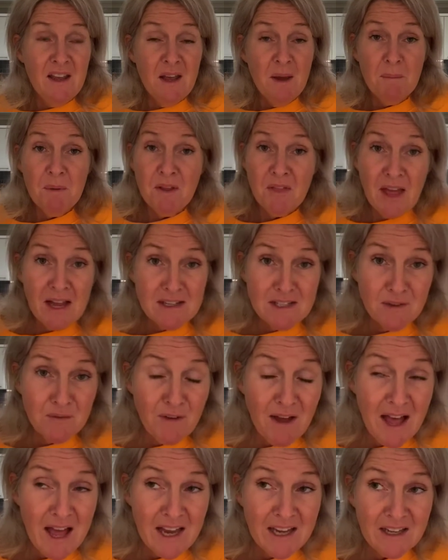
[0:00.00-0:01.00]
But that's
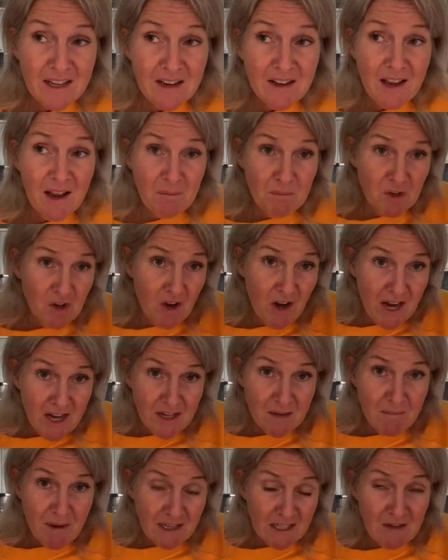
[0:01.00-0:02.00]
fine. I'm creating a
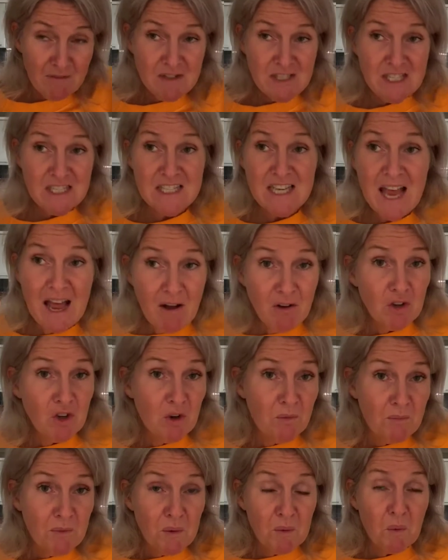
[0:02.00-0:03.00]
magnificent
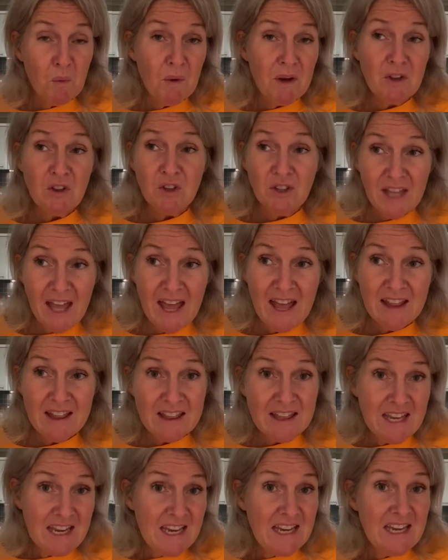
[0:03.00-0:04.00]
outcome that we will get
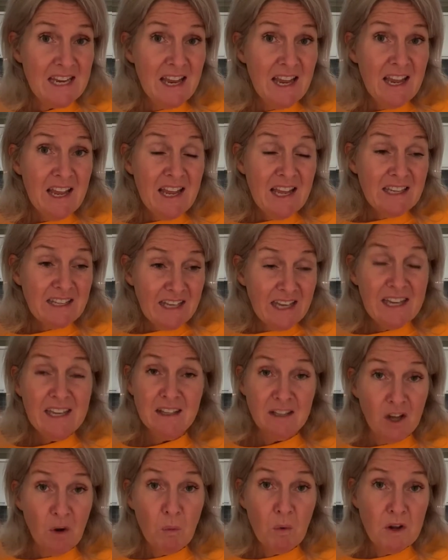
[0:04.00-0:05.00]
the kitten
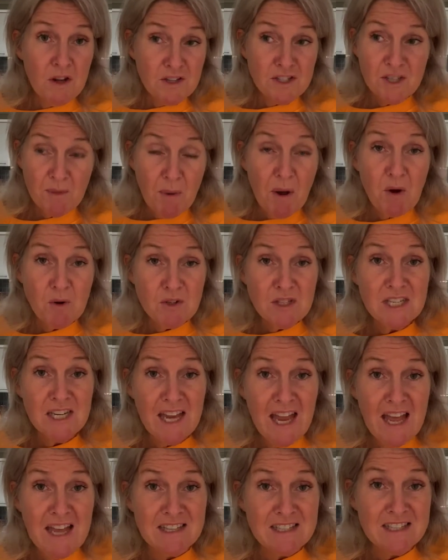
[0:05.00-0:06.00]
that we're supposed to
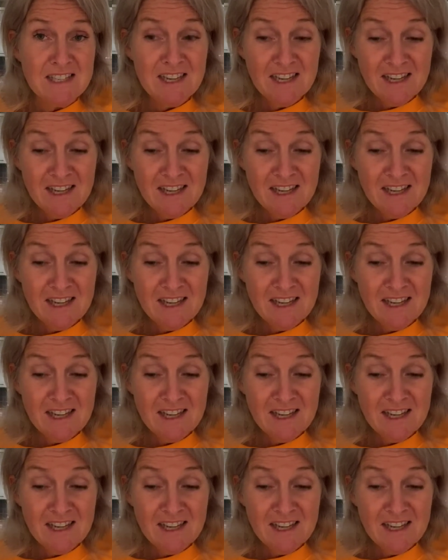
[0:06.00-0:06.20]
get.